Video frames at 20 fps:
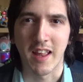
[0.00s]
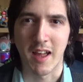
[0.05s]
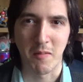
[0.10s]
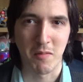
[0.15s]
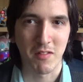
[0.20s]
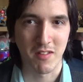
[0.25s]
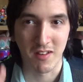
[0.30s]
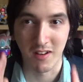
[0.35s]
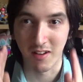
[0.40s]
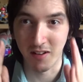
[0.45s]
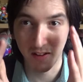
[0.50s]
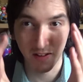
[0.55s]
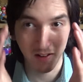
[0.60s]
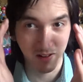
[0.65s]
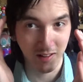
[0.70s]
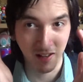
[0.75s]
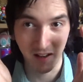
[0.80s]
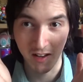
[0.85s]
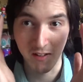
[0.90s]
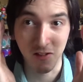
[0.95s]
I'm still
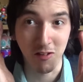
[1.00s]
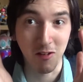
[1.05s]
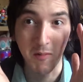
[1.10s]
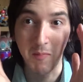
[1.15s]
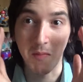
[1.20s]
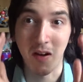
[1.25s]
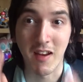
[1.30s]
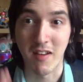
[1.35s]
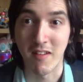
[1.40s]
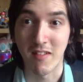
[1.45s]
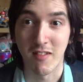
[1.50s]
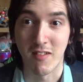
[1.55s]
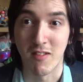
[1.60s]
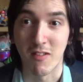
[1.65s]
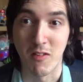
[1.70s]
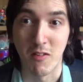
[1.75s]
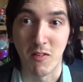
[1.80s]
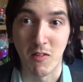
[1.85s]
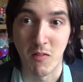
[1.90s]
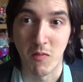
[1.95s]
in two minds as
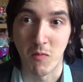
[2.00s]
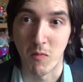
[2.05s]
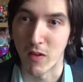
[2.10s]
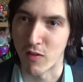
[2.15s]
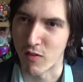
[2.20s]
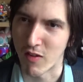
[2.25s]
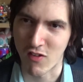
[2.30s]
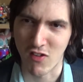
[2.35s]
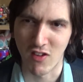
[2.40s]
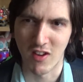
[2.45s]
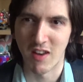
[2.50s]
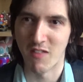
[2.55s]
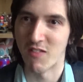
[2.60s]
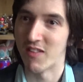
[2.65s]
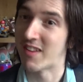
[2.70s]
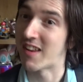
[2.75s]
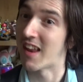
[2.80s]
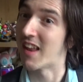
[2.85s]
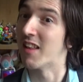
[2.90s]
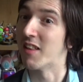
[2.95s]
to whether I should
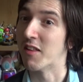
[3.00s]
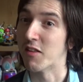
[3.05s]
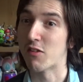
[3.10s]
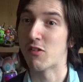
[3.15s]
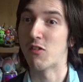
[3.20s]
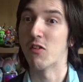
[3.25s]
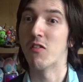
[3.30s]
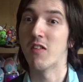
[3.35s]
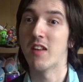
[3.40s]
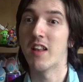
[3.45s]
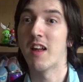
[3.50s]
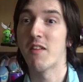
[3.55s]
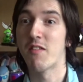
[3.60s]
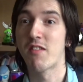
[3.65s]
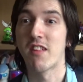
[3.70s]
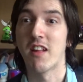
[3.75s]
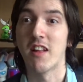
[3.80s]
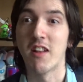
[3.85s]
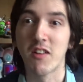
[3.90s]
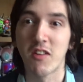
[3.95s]
even tell the story that I've
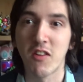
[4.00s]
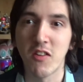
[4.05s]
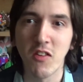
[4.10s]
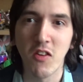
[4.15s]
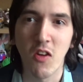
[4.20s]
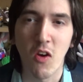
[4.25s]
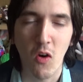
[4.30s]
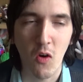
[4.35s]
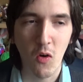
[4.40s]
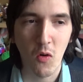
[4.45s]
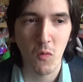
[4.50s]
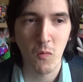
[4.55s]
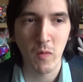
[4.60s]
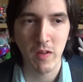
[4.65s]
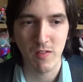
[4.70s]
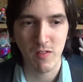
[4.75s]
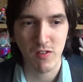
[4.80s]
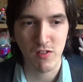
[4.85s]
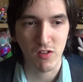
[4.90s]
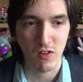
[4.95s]
settled on, or
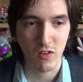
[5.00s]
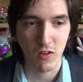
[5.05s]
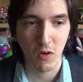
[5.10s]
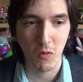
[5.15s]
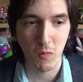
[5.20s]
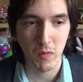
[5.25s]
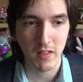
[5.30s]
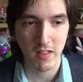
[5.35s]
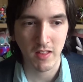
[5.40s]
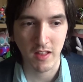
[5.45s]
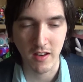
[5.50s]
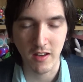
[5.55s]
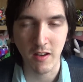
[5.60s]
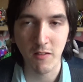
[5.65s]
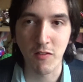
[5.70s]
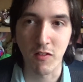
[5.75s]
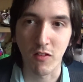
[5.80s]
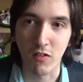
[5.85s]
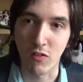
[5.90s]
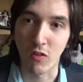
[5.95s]
whether I should go with a
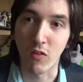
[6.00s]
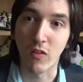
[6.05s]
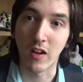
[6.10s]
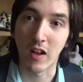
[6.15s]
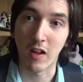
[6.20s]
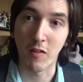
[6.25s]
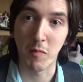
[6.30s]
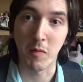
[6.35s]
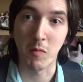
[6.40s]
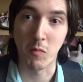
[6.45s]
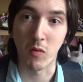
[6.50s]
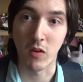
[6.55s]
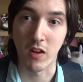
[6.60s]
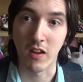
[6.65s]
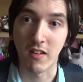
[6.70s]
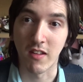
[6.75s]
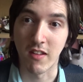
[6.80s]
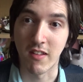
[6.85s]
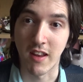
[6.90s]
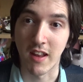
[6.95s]
different story that I've been
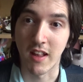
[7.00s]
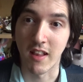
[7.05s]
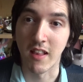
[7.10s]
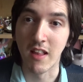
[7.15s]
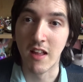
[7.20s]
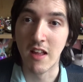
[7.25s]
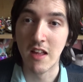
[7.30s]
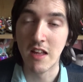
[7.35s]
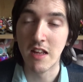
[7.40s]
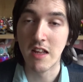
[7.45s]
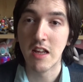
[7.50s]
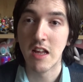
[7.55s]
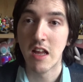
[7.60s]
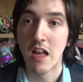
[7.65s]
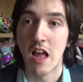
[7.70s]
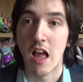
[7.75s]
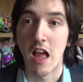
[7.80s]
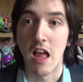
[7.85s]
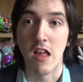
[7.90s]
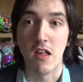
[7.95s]
wanting to tell
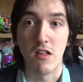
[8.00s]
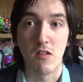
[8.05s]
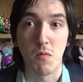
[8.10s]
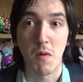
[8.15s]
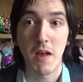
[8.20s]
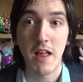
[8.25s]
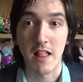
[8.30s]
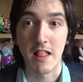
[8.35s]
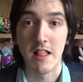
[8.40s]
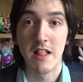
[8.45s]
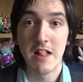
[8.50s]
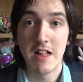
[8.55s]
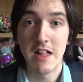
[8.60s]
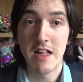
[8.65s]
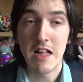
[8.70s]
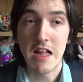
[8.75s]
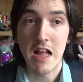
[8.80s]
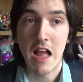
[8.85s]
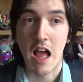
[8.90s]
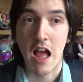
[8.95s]
as well.
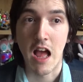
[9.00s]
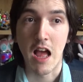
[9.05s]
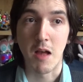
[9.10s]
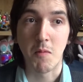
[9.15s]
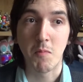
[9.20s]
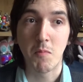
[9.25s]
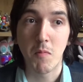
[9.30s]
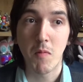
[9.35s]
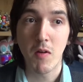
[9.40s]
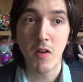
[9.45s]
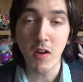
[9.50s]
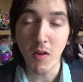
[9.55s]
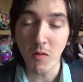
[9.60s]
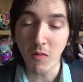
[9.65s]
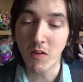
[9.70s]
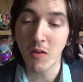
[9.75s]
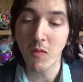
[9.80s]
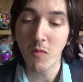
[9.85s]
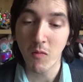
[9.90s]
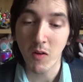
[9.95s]
But
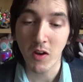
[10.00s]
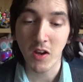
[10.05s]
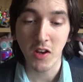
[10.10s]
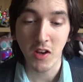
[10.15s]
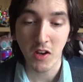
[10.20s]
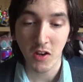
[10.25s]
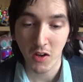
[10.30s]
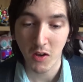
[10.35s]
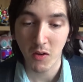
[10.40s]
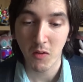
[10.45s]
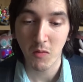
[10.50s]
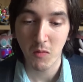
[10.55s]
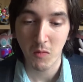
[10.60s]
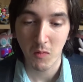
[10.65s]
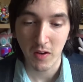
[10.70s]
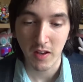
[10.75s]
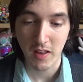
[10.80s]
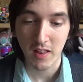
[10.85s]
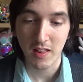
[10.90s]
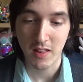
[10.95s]
no, we're gonna go
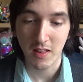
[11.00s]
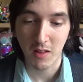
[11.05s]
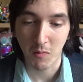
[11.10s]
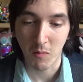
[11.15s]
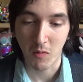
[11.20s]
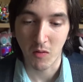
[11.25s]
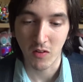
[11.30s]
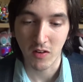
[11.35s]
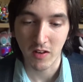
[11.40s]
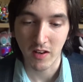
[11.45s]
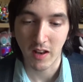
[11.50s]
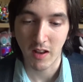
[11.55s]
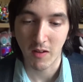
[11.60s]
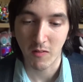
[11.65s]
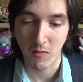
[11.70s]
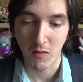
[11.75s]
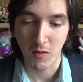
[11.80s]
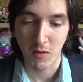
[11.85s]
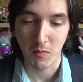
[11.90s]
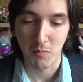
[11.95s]
with the one that
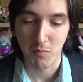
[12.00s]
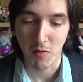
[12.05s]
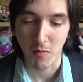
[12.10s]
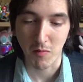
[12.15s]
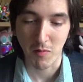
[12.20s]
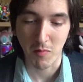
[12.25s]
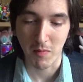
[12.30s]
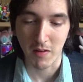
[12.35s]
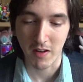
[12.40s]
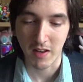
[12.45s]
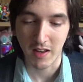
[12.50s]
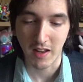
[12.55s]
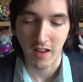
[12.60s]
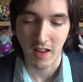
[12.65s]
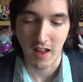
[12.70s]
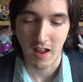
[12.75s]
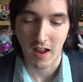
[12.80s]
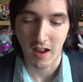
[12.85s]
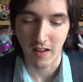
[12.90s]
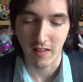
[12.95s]
will probably
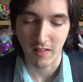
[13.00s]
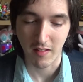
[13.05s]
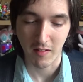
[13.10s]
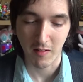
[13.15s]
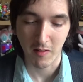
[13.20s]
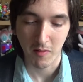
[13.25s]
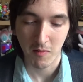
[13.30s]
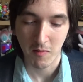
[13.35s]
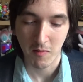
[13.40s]
either